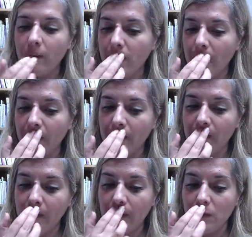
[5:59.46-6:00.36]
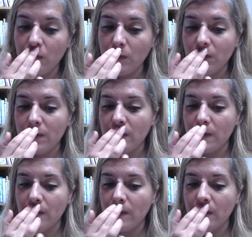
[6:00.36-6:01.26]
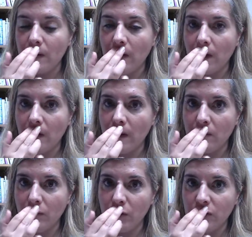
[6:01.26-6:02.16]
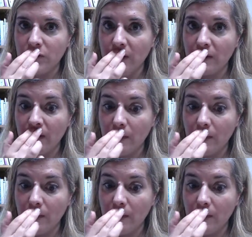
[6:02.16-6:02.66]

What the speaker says: And under your nose, emotion,